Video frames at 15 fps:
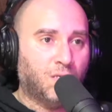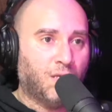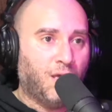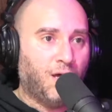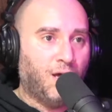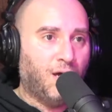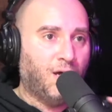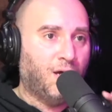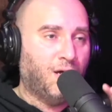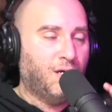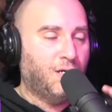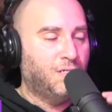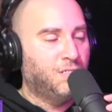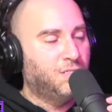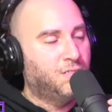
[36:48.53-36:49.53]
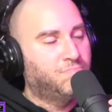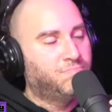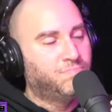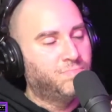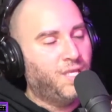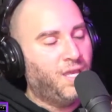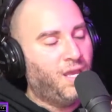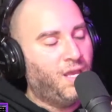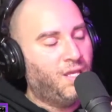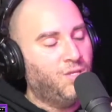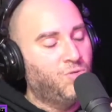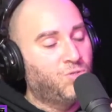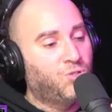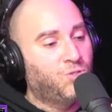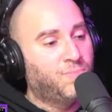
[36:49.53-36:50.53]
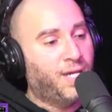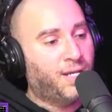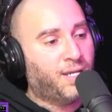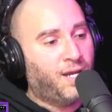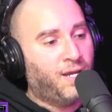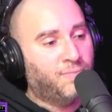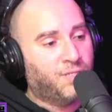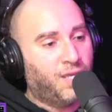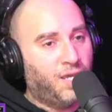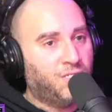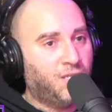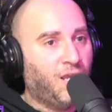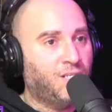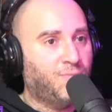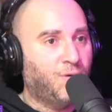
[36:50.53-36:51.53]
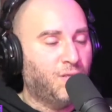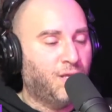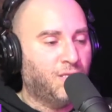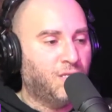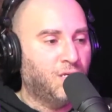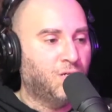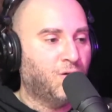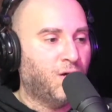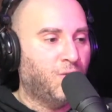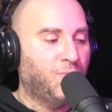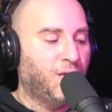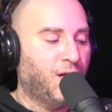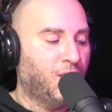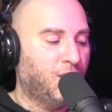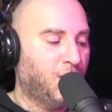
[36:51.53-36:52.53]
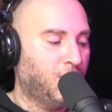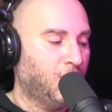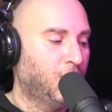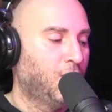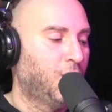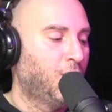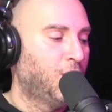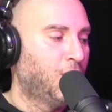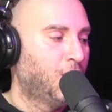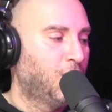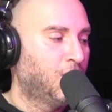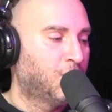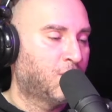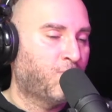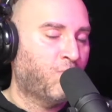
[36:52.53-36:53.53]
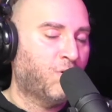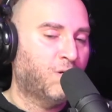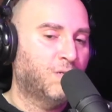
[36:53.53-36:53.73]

YouTube.com/HBO Latino. I'll be on there. And support.